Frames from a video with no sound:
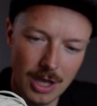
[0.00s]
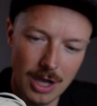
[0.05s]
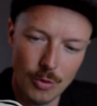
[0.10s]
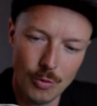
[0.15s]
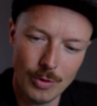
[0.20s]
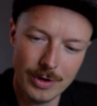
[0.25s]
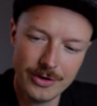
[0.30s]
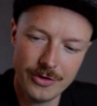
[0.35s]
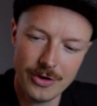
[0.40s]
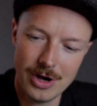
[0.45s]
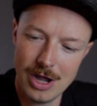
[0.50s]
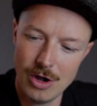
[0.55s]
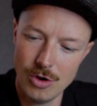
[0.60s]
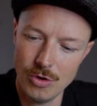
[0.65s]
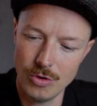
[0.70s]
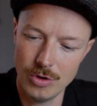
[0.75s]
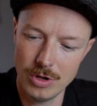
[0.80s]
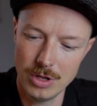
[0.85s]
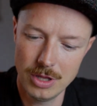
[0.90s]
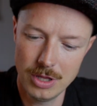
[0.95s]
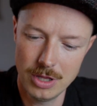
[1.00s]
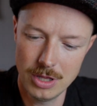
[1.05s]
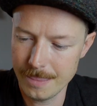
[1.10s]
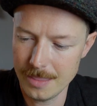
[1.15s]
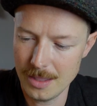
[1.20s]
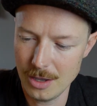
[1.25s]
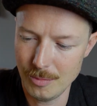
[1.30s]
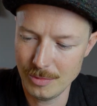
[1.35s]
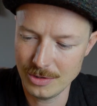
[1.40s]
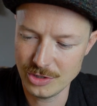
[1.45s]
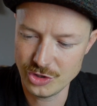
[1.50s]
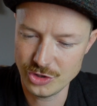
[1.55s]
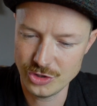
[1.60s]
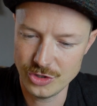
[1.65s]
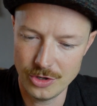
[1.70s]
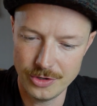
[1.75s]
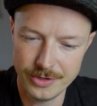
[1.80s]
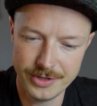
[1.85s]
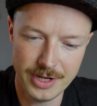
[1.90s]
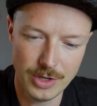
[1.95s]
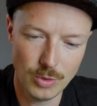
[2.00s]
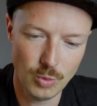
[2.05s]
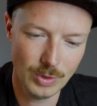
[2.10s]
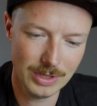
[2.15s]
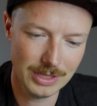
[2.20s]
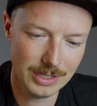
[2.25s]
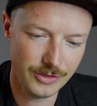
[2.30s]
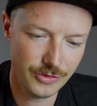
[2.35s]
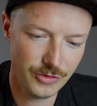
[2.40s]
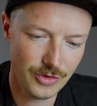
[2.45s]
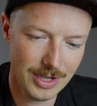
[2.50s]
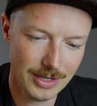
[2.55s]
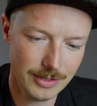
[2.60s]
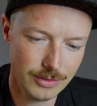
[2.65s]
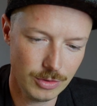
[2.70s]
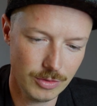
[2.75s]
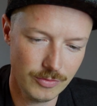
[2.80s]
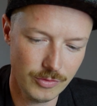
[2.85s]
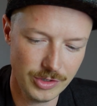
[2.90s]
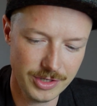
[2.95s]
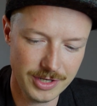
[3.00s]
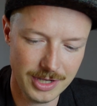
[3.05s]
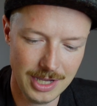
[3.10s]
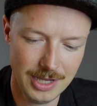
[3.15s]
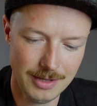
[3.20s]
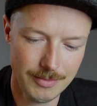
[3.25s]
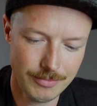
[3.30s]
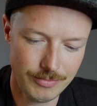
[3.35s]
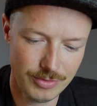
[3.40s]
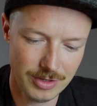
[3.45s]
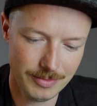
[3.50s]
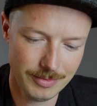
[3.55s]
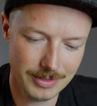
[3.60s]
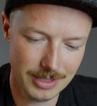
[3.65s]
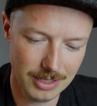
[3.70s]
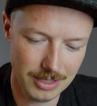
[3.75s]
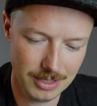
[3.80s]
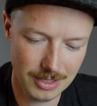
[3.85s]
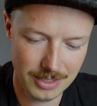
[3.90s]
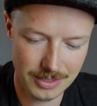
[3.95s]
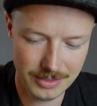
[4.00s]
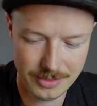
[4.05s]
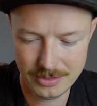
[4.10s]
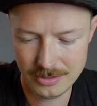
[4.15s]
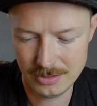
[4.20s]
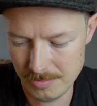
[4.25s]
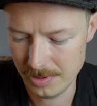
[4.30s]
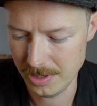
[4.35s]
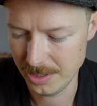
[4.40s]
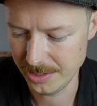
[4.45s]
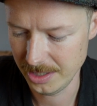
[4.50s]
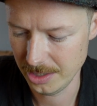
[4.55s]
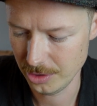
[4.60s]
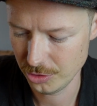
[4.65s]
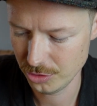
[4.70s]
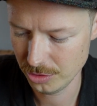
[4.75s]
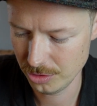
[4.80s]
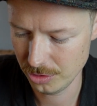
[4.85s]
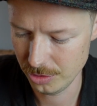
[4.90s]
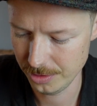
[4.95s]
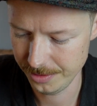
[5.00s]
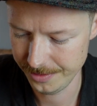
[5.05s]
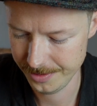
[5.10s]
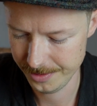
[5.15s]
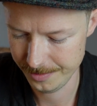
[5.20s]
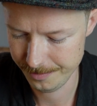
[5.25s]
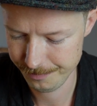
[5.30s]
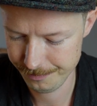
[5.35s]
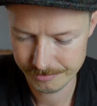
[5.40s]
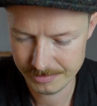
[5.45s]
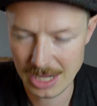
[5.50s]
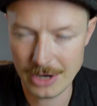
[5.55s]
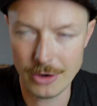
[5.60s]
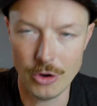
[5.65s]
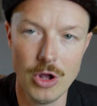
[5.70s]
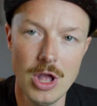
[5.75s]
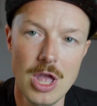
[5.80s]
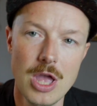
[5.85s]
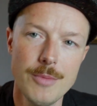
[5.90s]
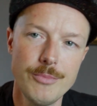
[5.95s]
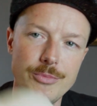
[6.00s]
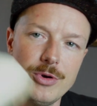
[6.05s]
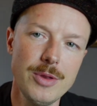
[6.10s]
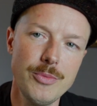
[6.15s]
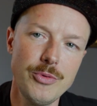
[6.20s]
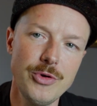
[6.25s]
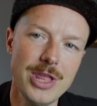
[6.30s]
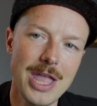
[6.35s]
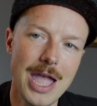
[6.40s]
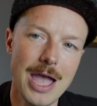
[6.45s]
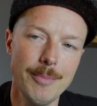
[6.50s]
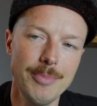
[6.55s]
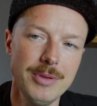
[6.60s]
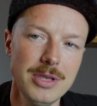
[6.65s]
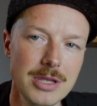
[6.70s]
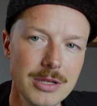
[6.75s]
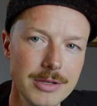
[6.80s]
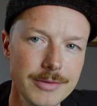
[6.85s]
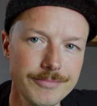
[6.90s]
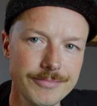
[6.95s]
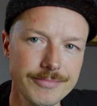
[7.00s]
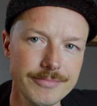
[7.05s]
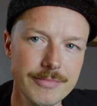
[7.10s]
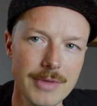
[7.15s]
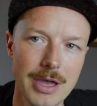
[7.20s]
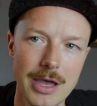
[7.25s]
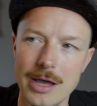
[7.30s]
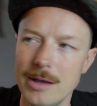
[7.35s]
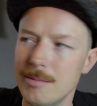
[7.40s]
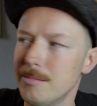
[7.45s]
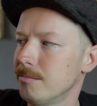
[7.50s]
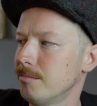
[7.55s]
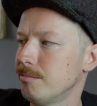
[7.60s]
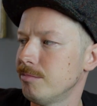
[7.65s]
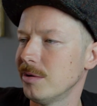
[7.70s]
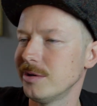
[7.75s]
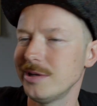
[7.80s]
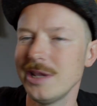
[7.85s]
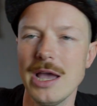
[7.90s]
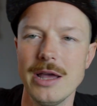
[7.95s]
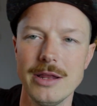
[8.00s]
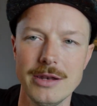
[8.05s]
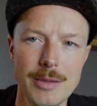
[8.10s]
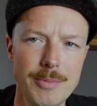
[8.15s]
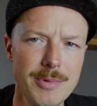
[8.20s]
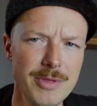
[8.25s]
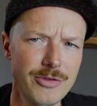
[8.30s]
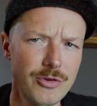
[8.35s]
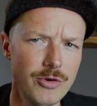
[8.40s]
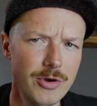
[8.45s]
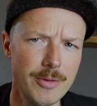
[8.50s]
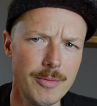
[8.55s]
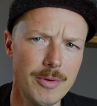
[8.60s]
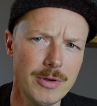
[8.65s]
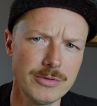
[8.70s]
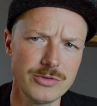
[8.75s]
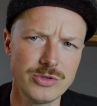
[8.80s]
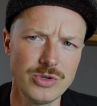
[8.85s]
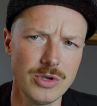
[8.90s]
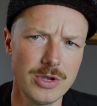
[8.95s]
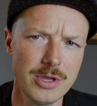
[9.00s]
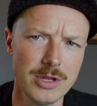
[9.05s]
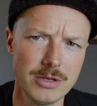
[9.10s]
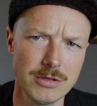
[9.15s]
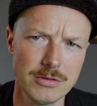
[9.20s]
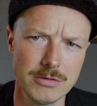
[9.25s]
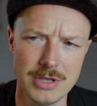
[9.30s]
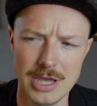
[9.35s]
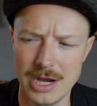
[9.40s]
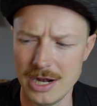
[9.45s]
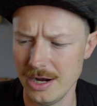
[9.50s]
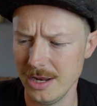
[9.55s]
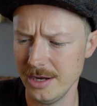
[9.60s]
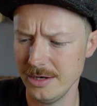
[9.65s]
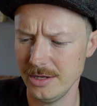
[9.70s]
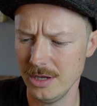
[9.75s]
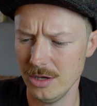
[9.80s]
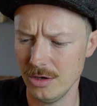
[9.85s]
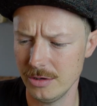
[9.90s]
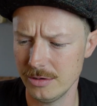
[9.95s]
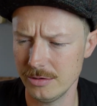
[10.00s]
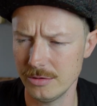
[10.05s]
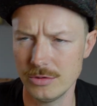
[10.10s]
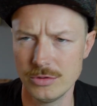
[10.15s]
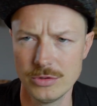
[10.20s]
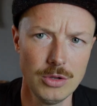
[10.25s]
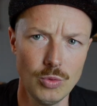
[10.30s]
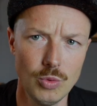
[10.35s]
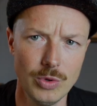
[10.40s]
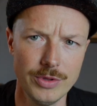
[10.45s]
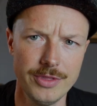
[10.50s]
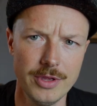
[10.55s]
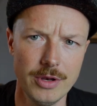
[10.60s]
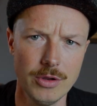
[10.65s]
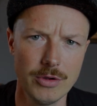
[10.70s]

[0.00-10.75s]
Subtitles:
I wonder how much dirt they will attract over time. Probably a lot, but yeah, shouldn't hurt them. I don't know, pretty happy. But yeah, let me throw them on so you can get an idea on what they